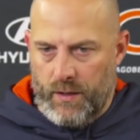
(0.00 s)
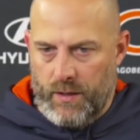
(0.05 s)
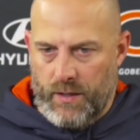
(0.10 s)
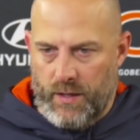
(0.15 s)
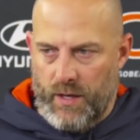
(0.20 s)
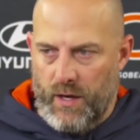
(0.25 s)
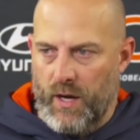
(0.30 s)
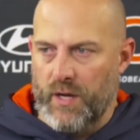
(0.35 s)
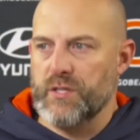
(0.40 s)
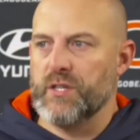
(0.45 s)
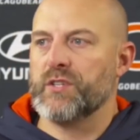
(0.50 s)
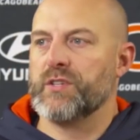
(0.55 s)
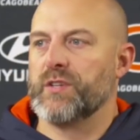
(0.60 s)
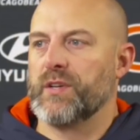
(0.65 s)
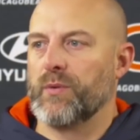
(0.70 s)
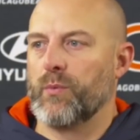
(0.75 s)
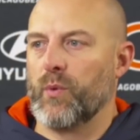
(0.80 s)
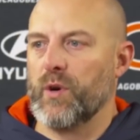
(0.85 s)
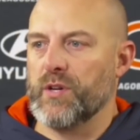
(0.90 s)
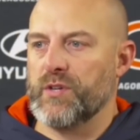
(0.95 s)
I
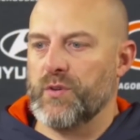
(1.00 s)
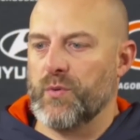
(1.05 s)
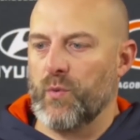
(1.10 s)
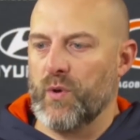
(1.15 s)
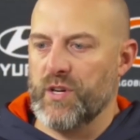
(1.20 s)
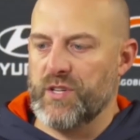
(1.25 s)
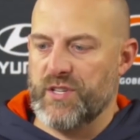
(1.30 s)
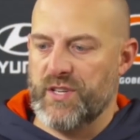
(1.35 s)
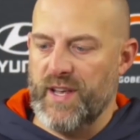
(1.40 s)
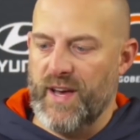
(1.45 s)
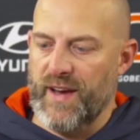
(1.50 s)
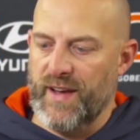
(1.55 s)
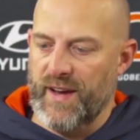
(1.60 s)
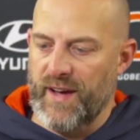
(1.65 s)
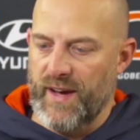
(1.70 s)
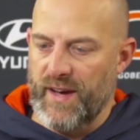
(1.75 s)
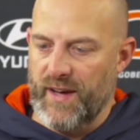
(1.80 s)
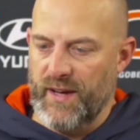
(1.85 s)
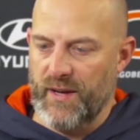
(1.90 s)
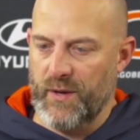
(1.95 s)
just wish
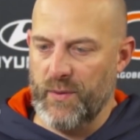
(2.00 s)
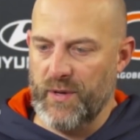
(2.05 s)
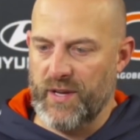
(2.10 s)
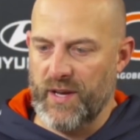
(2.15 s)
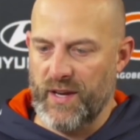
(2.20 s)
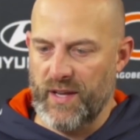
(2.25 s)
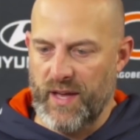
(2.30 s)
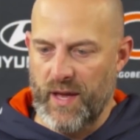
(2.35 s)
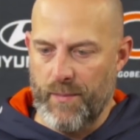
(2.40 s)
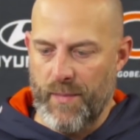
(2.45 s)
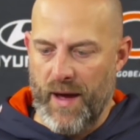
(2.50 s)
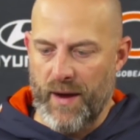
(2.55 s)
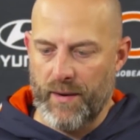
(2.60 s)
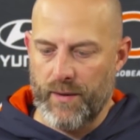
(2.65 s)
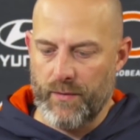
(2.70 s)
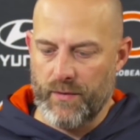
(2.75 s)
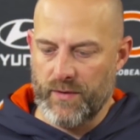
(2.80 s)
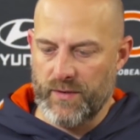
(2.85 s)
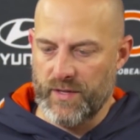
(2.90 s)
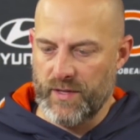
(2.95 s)
that we could have came out
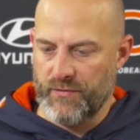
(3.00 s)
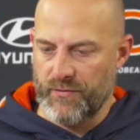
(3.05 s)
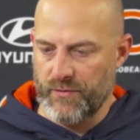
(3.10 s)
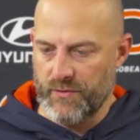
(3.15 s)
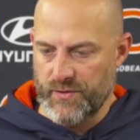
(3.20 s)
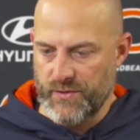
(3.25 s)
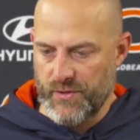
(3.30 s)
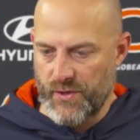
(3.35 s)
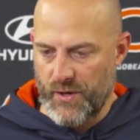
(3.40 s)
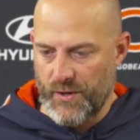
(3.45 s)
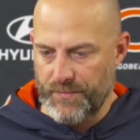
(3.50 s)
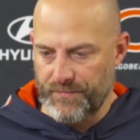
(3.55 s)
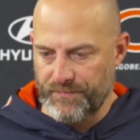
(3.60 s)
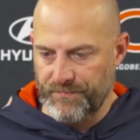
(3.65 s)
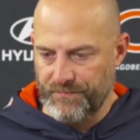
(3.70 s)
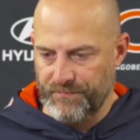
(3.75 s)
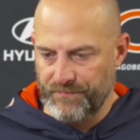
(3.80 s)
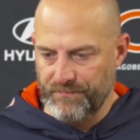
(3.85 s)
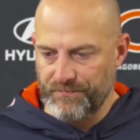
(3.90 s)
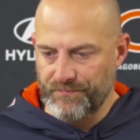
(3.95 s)
here with a different result.
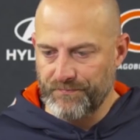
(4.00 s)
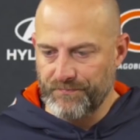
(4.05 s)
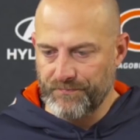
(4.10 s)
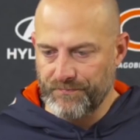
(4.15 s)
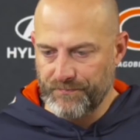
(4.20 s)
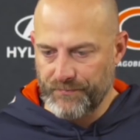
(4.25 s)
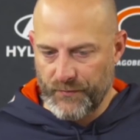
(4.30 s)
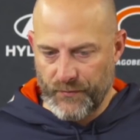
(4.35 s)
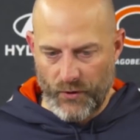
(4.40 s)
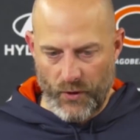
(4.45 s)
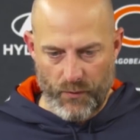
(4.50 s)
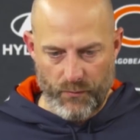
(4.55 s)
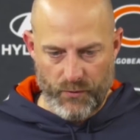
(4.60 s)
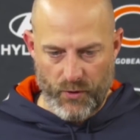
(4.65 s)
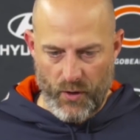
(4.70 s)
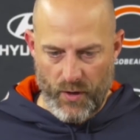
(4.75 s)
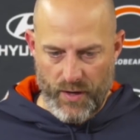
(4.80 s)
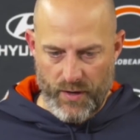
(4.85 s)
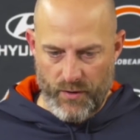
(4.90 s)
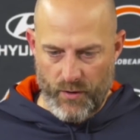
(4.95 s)
So I'll
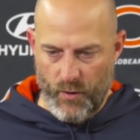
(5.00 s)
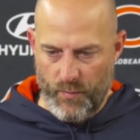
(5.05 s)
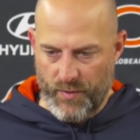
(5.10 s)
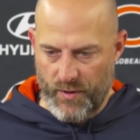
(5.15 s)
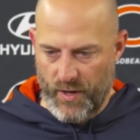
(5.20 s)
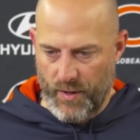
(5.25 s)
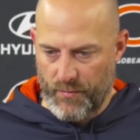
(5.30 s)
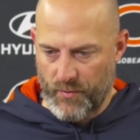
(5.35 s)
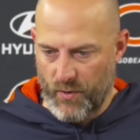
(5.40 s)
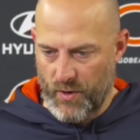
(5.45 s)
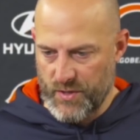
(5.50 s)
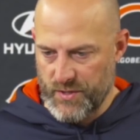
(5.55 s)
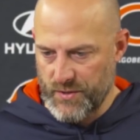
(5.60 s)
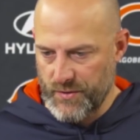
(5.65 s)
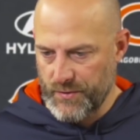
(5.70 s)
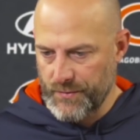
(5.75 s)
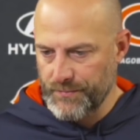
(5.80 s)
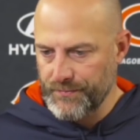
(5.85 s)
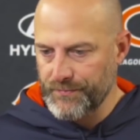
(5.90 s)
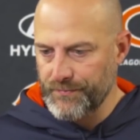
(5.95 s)
go ahead and open it up to
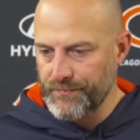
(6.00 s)
questions.